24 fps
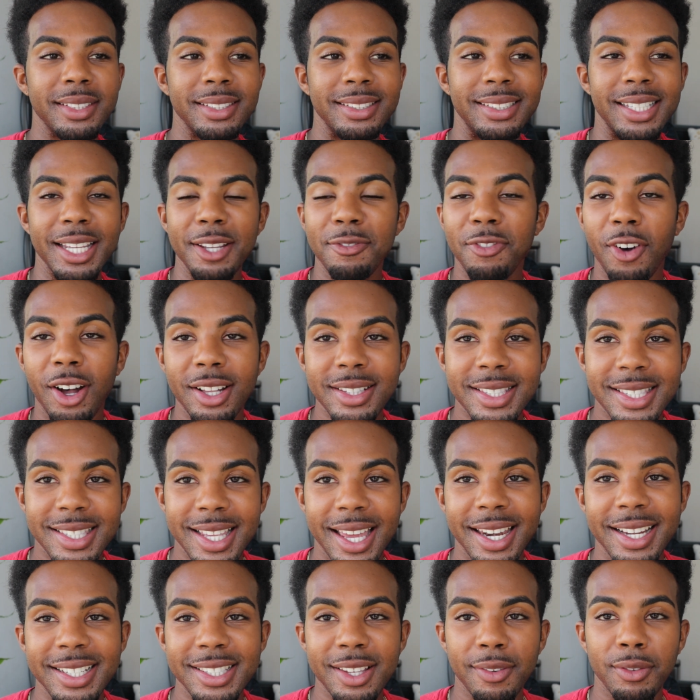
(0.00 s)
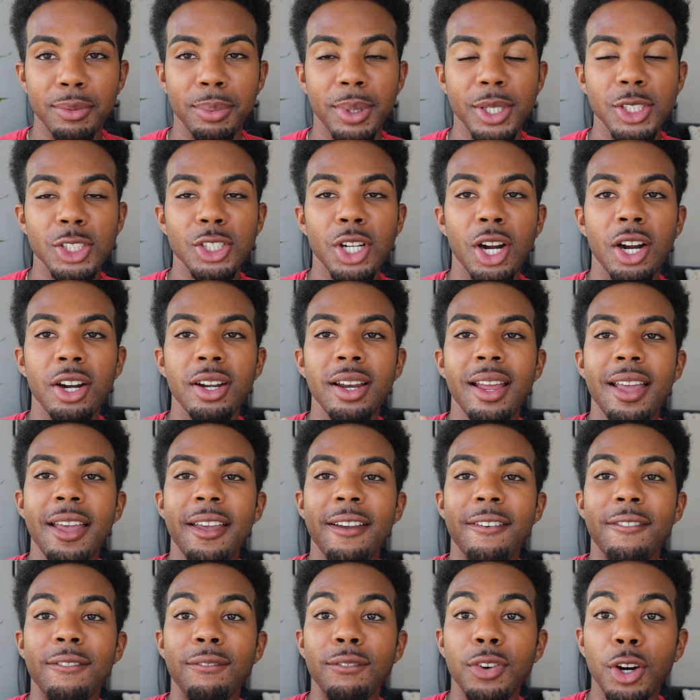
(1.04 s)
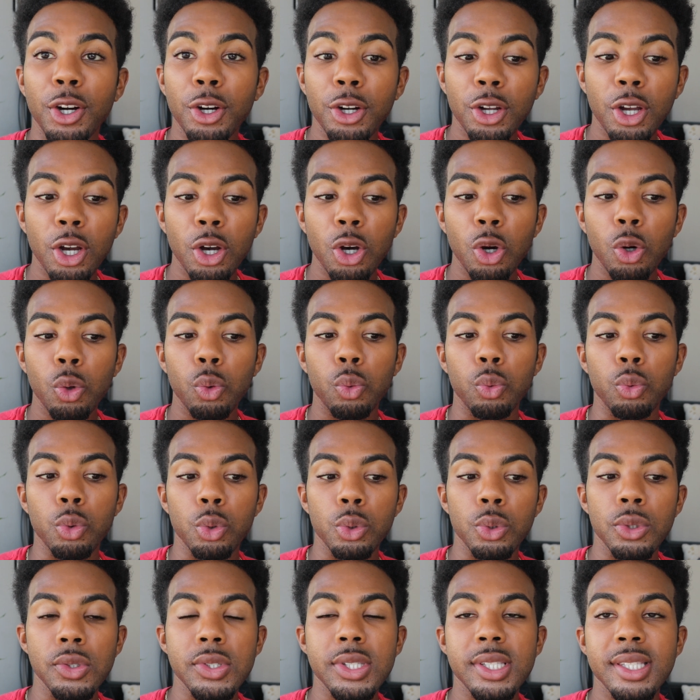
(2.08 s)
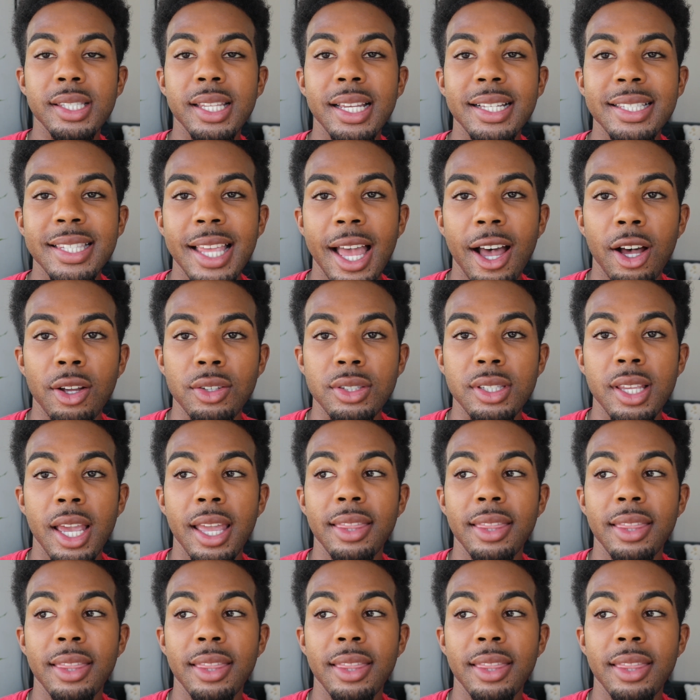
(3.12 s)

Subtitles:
default settings of a birth chart, Virgo rules 6th house.